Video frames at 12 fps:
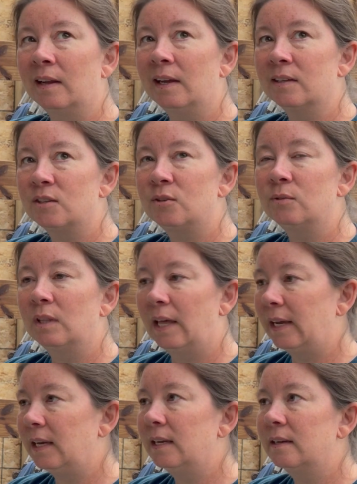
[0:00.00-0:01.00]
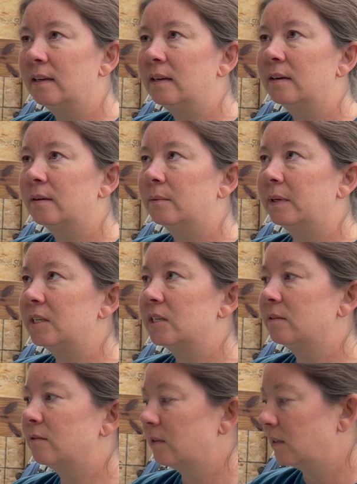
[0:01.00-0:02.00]
get too leggy in here
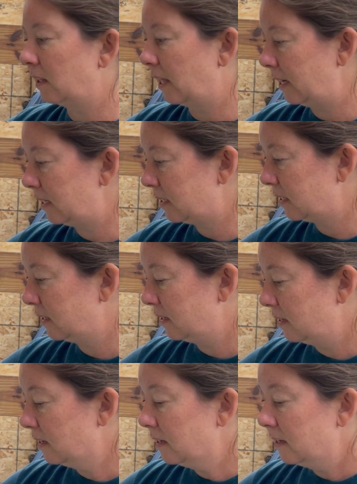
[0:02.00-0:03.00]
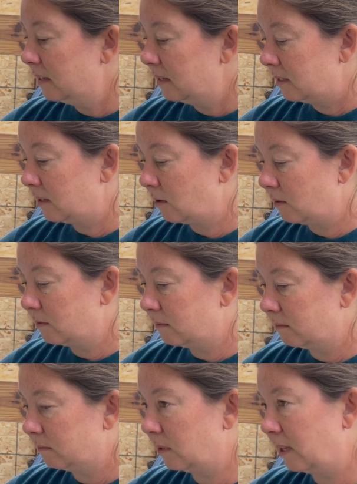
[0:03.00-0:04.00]
reaching for the light? So
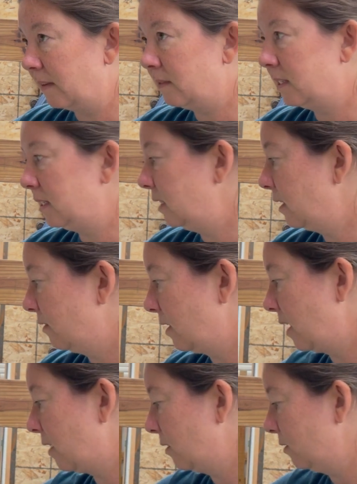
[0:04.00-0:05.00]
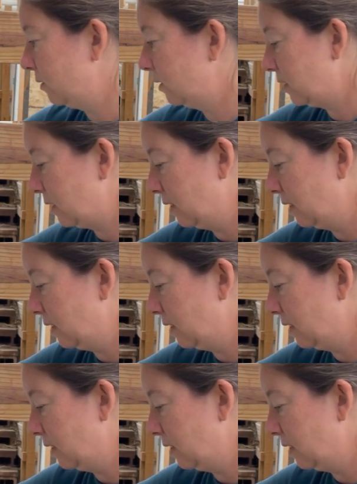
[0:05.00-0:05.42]
we'll have to see how that goes.